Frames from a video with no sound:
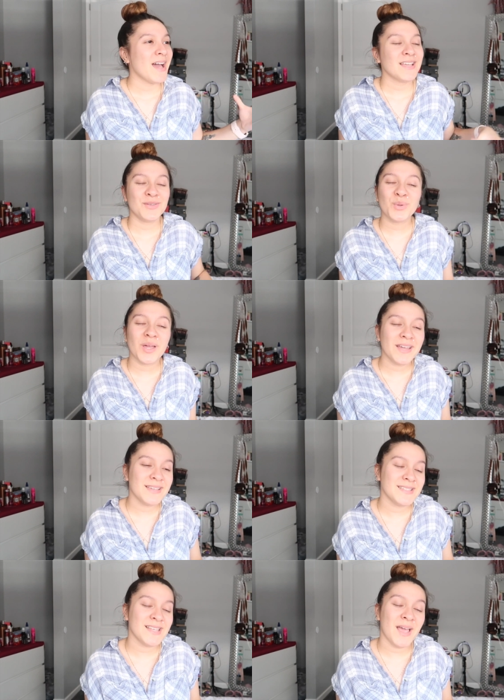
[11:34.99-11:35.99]
You
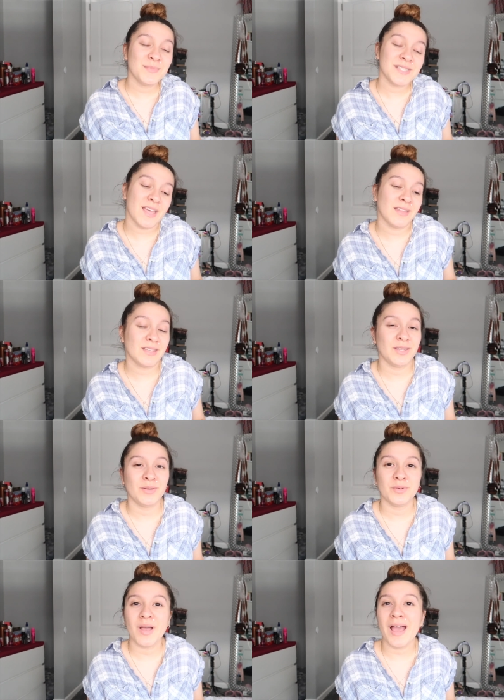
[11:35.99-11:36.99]
guys, I'm telling
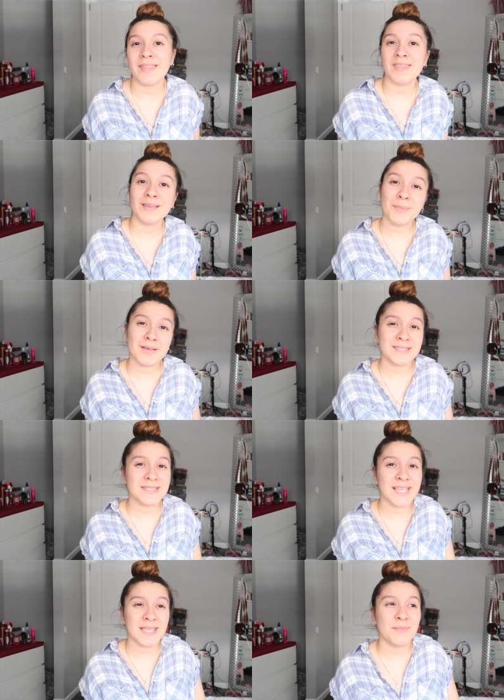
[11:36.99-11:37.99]
you, I think about
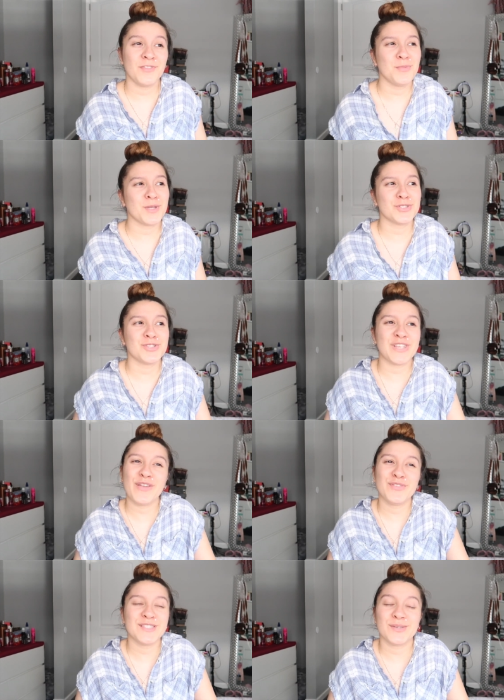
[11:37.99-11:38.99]
taking fee pictures
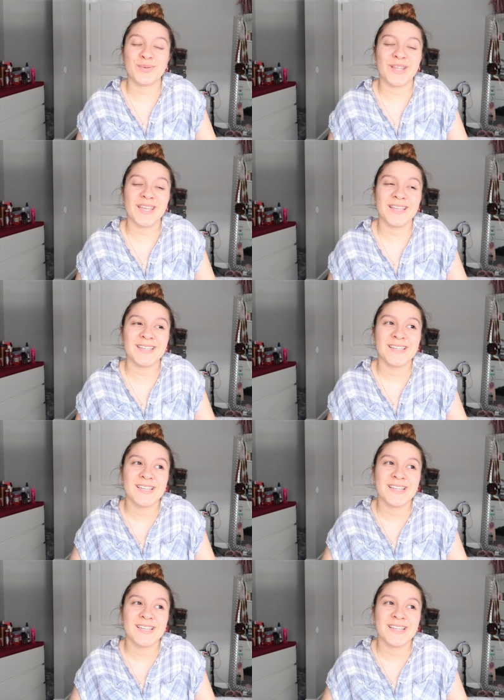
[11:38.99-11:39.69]
every single day.